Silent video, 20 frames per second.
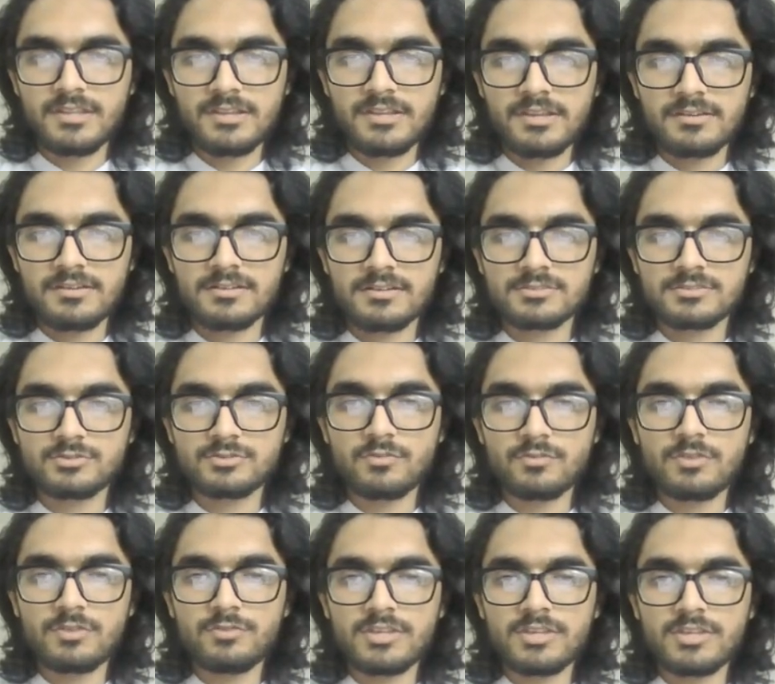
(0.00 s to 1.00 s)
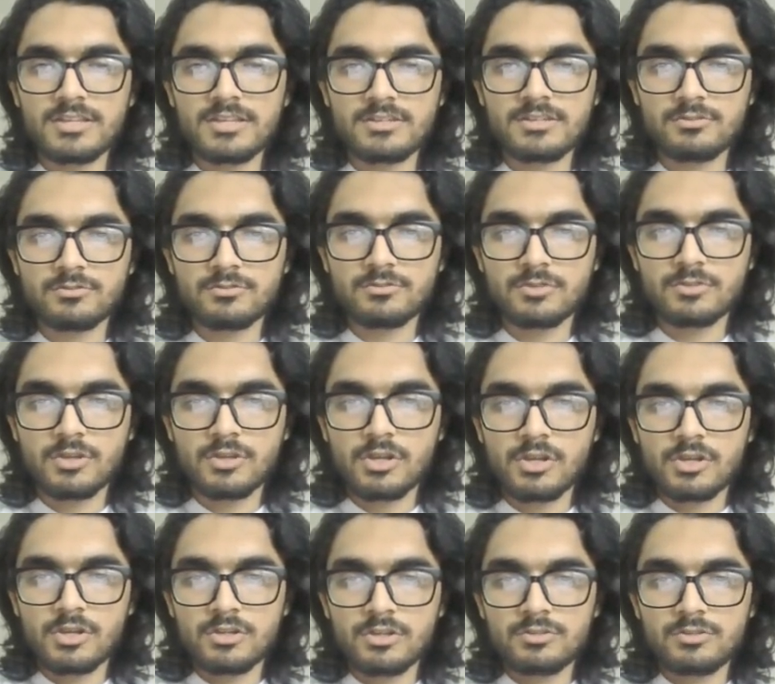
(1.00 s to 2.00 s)
here. So what we can do,
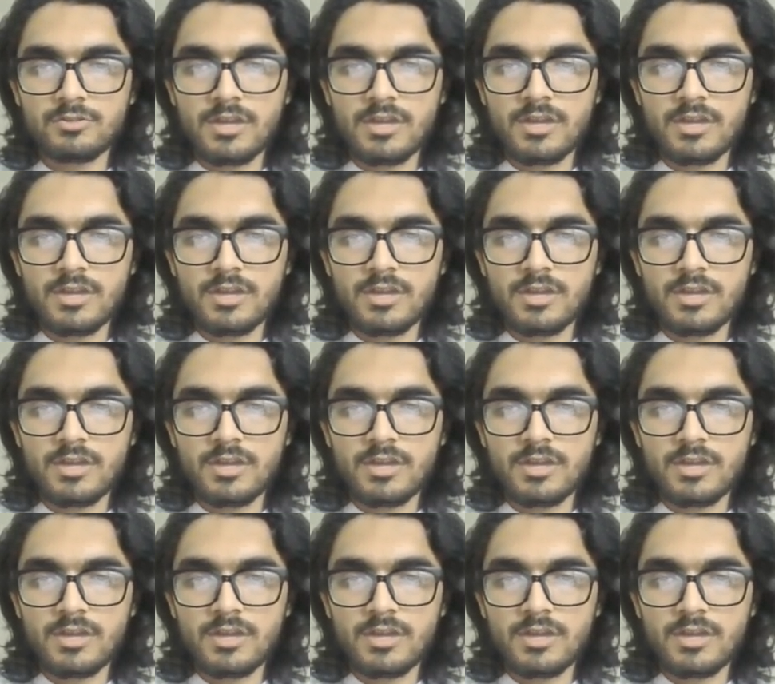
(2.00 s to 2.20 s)
you